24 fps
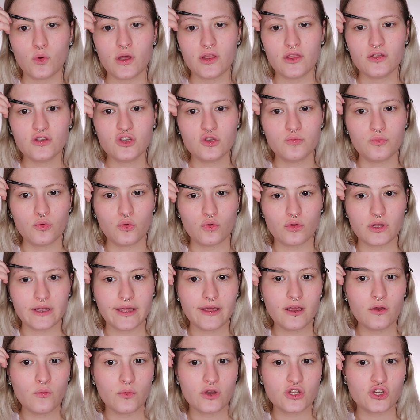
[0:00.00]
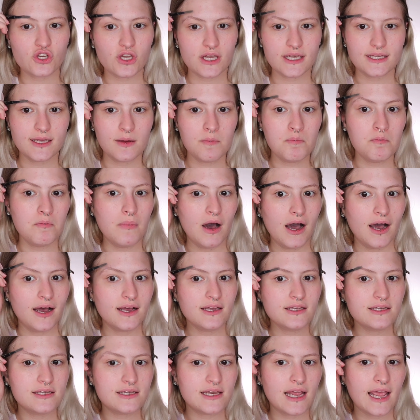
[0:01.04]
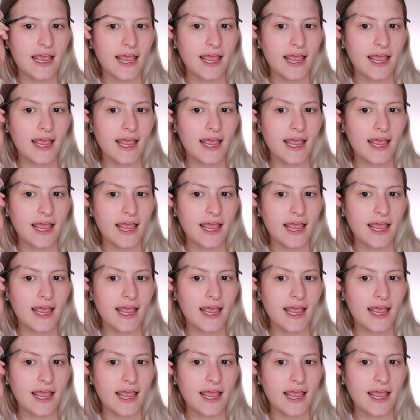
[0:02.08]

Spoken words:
with a spoolie, which is a must,